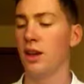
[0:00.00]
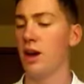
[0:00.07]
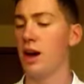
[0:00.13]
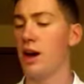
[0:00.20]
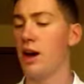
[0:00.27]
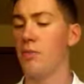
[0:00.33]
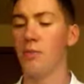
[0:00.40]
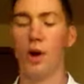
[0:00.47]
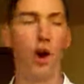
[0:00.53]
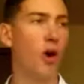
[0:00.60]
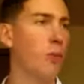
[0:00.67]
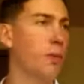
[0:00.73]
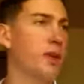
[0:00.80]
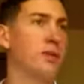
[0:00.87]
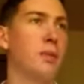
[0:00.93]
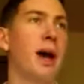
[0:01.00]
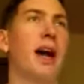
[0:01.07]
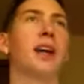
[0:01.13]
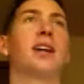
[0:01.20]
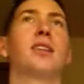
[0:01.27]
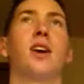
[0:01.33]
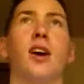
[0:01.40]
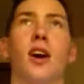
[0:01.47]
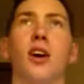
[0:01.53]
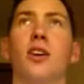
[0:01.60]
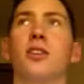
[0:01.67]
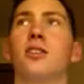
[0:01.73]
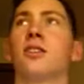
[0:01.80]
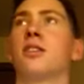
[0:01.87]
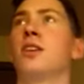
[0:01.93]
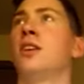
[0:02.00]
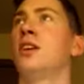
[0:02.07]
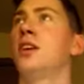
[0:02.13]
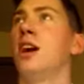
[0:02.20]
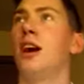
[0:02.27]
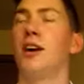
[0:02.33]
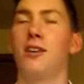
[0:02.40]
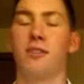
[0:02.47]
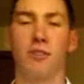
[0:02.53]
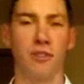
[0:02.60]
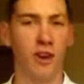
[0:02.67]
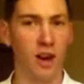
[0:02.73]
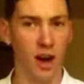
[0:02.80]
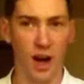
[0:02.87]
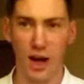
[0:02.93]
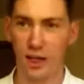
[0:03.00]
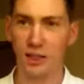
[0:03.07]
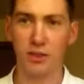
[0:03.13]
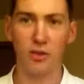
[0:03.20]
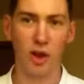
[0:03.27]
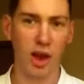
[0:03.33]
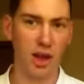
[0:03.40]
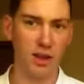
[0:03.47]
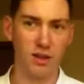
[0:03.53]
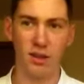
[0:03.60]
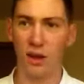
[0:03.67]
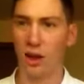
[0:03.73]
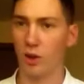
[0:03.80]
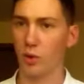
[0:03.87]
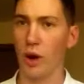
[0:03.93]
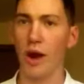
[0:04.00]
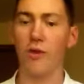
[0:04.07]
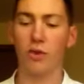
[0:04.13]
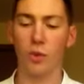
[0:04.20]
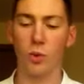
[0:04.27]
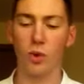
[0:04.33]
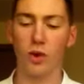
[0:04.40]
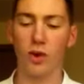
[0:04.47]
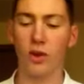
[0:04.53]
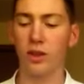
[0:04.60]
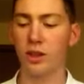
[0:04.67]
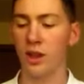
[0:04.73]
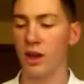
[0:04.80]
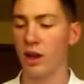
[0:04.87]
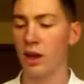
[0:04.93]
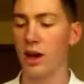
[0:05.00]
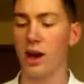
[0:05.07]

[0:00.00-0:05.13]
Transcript: Hope is back in the hearts of Hawks fans around the world,